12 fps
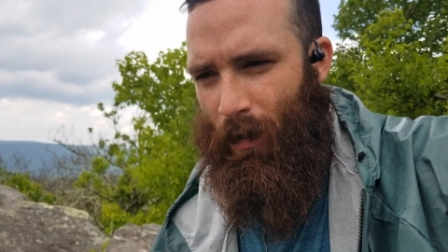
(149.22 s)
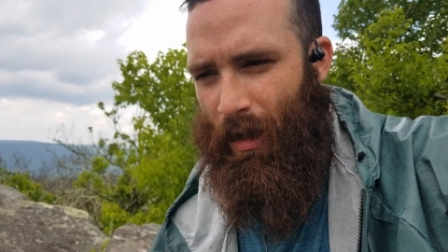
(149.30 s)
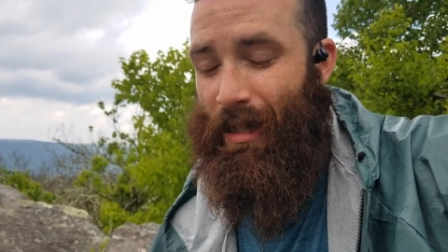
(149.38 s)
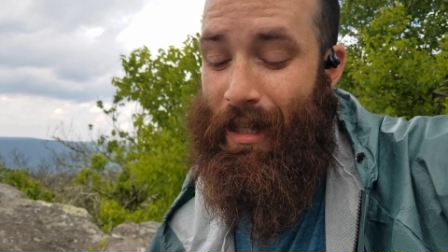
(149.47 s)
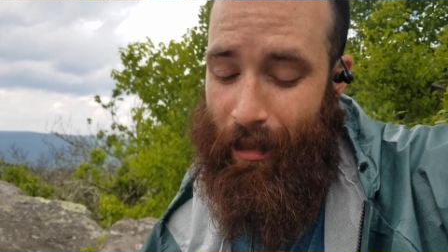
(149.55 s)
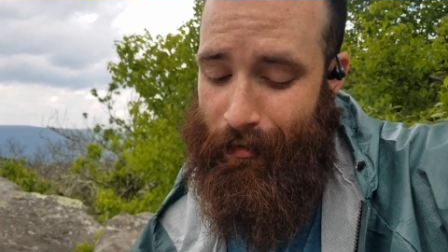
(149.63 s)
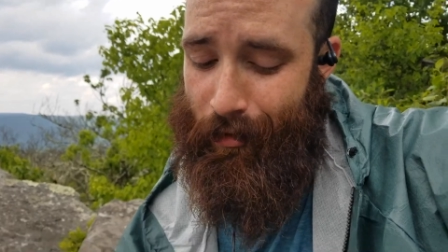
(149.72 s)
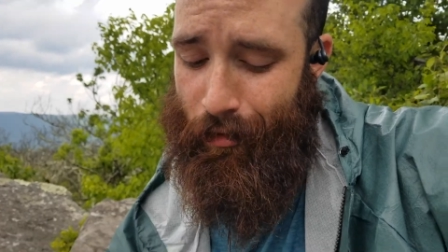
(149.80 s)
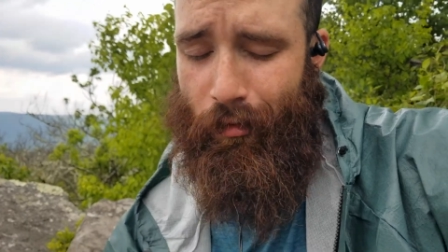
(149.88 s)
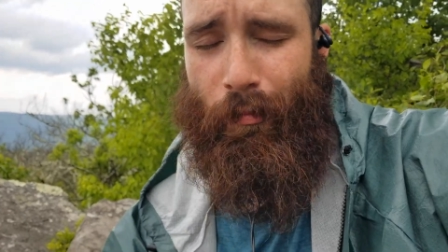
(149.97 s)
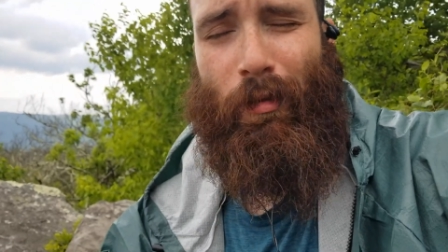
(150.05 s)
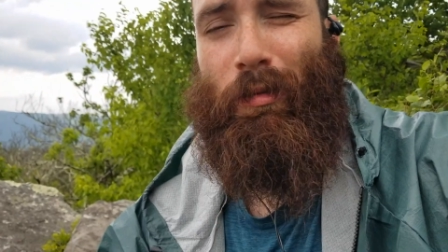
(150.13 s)
yeah, so the
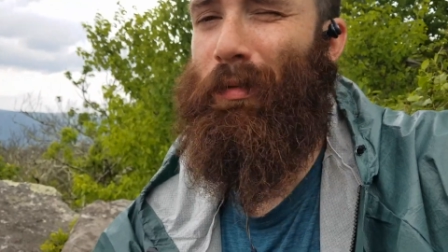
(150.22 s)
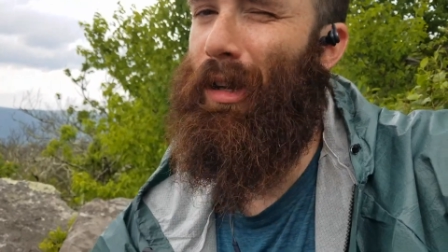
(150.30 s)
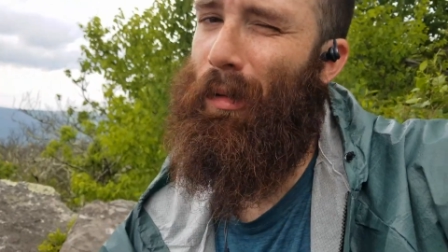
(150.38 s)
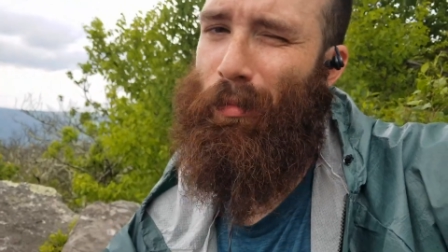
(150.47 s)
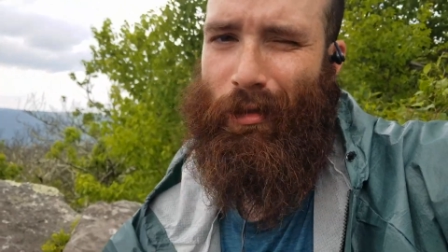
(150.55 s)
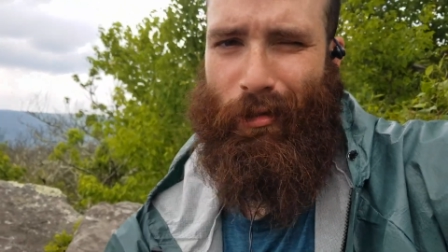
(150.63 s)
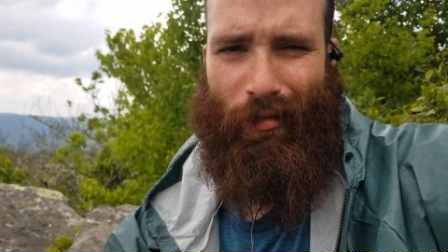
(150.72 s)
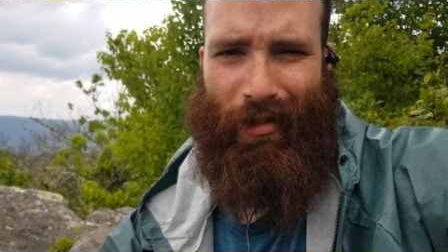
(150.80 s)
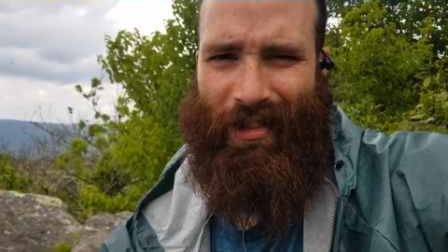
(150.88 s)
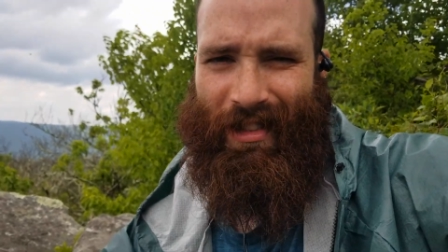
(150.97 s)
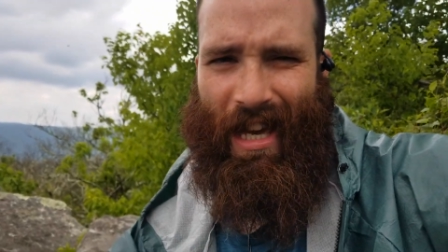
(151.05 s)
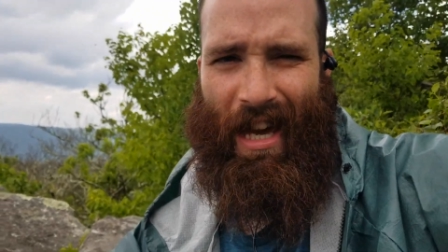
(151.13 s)
group is split up, which is really
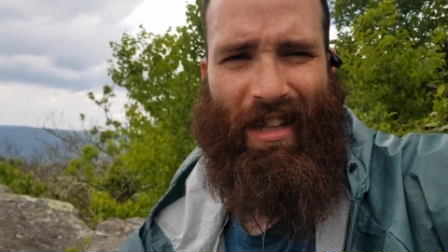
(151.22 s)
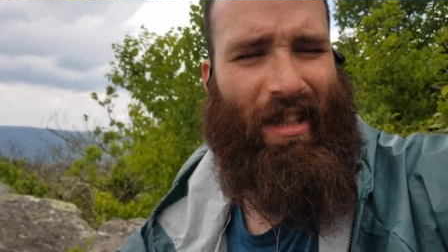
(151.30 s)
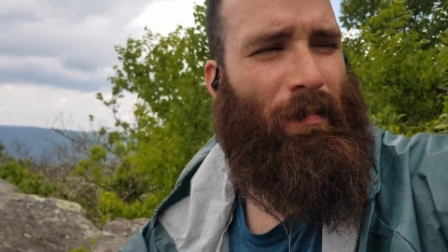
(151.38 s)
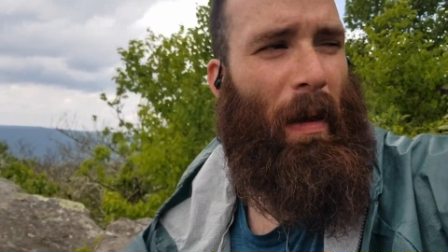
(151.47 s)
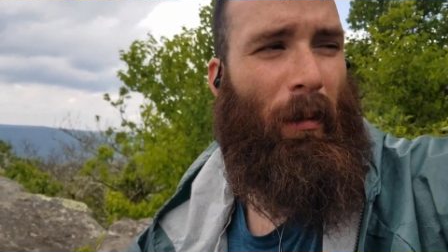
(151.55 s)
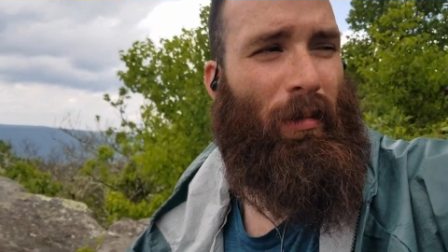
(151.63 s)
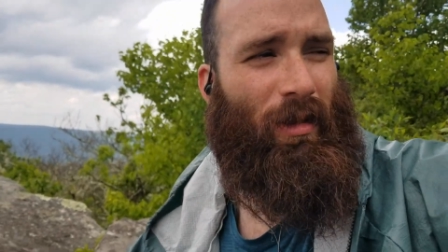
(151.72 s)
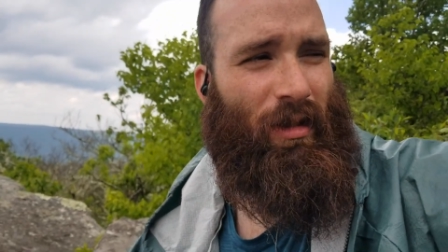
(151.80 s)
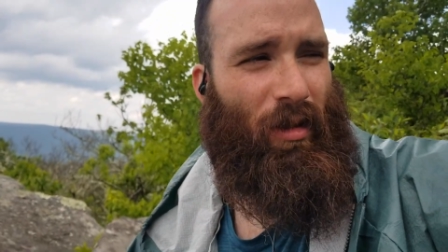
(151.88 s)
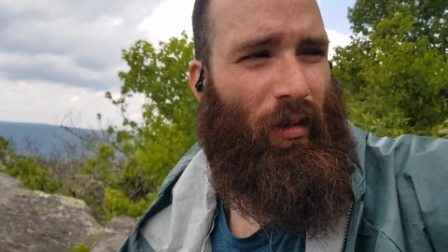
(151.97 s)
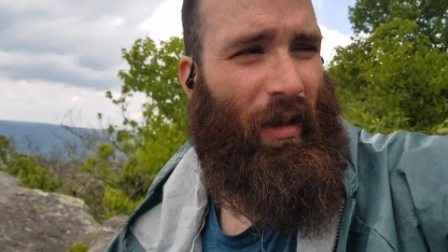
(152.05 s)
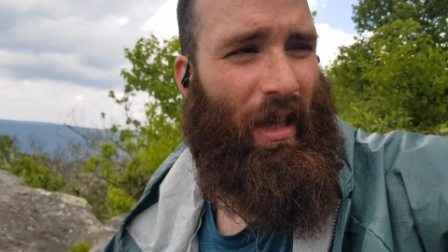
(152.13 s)
sad. I think Pebbles is
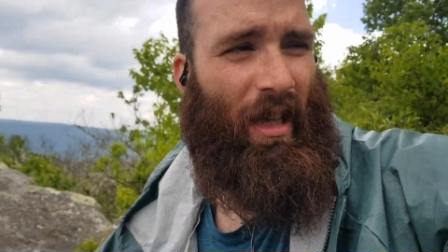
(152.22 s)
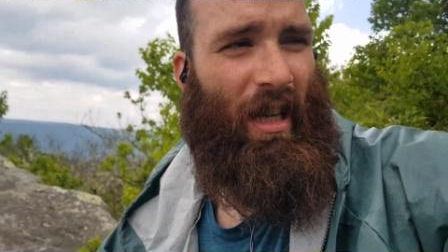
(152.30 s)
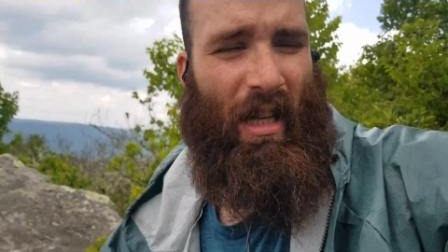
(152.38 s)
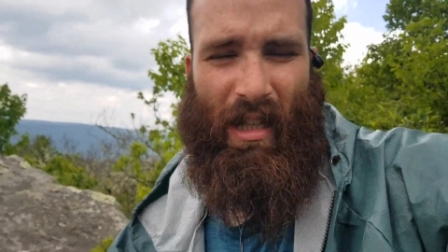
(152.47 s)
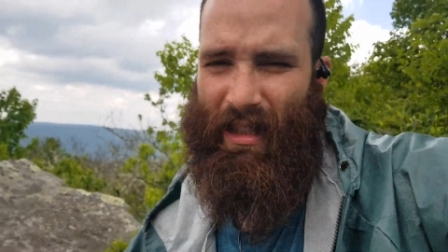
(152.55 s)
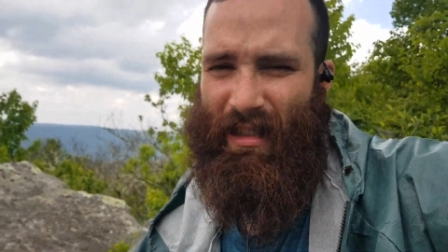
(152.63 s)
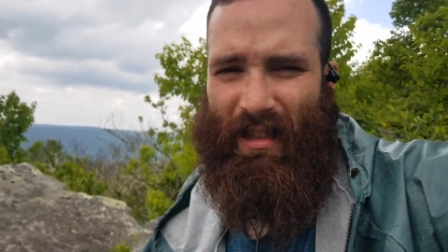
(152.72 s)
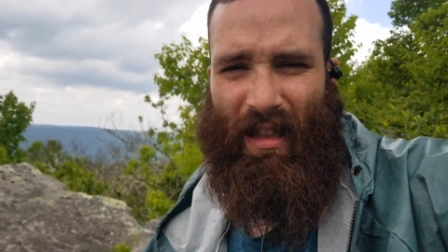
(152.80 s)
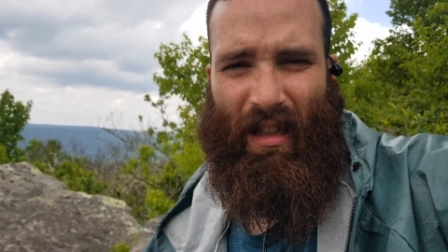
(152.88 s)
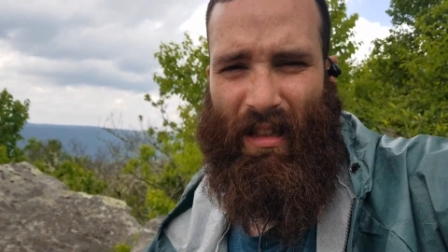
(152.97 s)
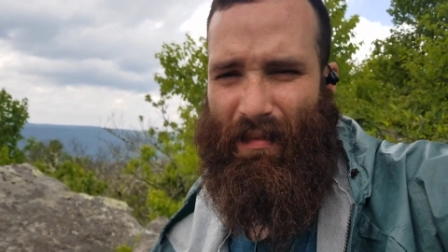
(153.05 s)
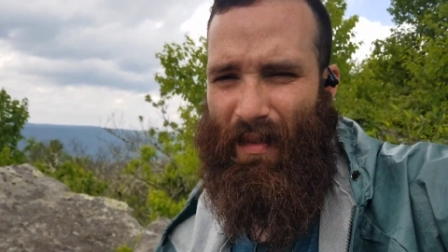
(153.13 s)
only a,
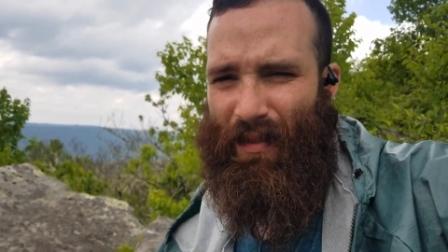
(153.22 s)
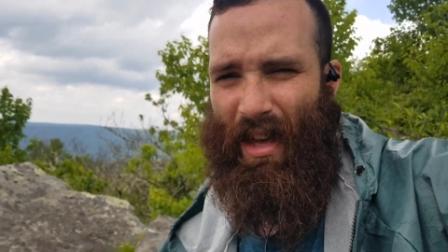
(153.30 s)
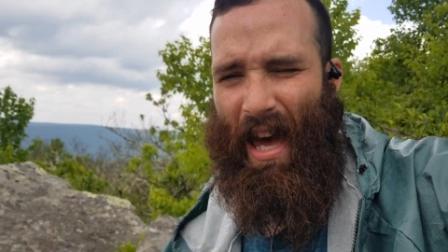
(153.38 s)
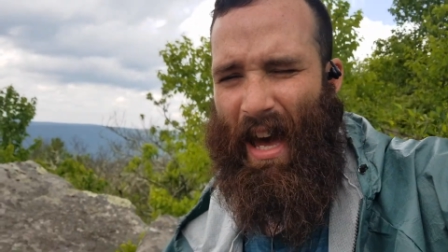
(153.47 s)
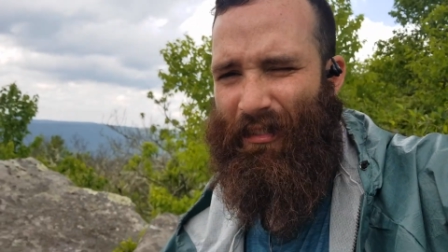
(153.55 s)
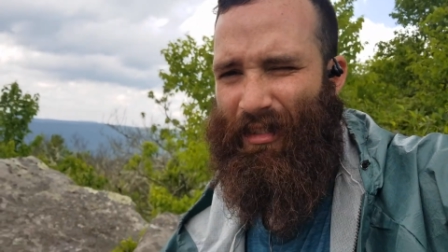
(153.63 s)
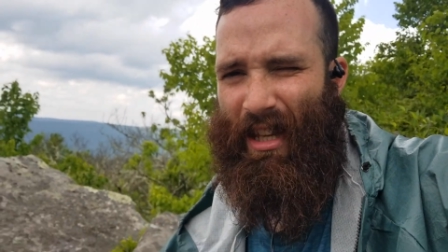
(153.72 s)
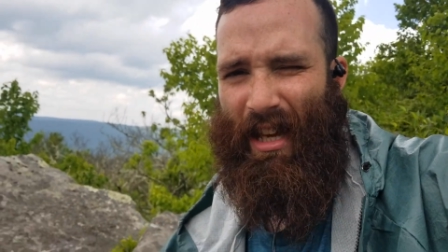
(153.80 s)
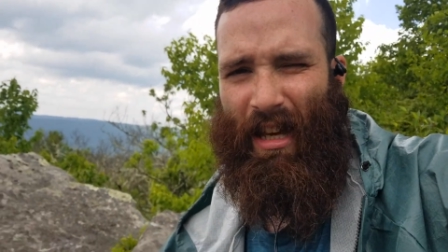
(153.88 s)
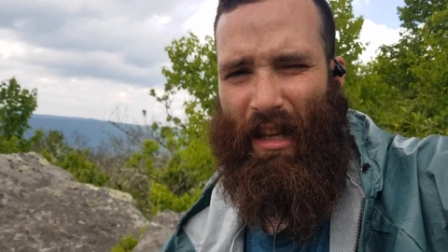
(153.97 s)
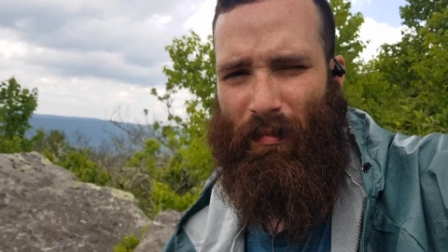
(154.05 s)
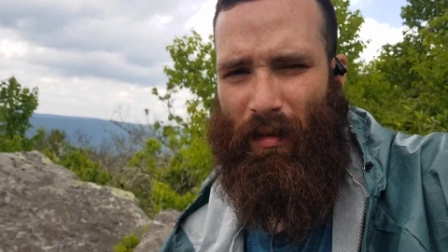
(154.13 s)
uh, maybe a half a day
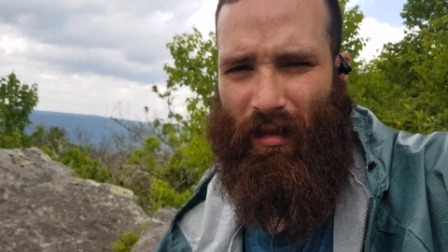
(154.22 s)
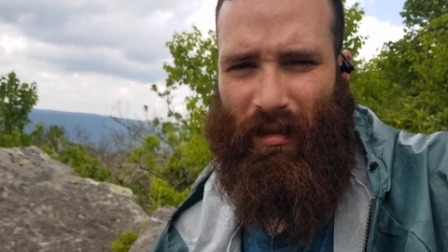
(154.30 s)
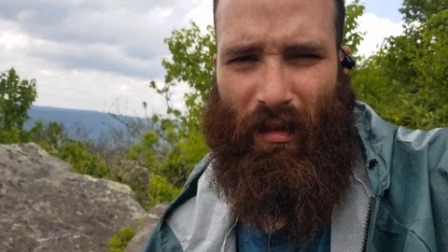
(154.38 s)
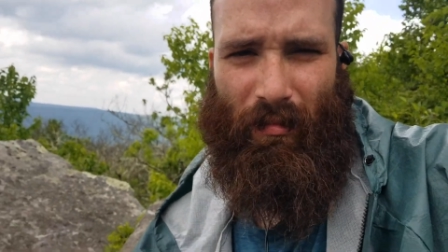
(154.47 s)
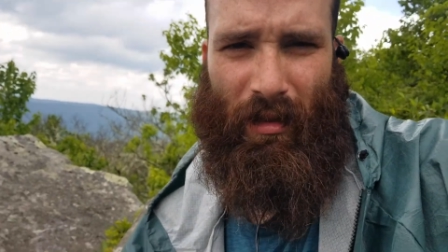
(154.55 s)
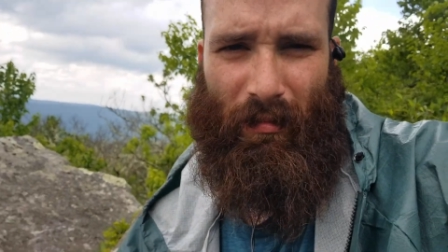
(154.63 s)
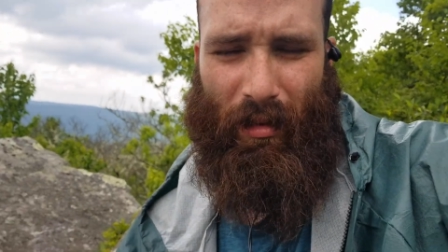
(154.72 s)
ahead of me or something.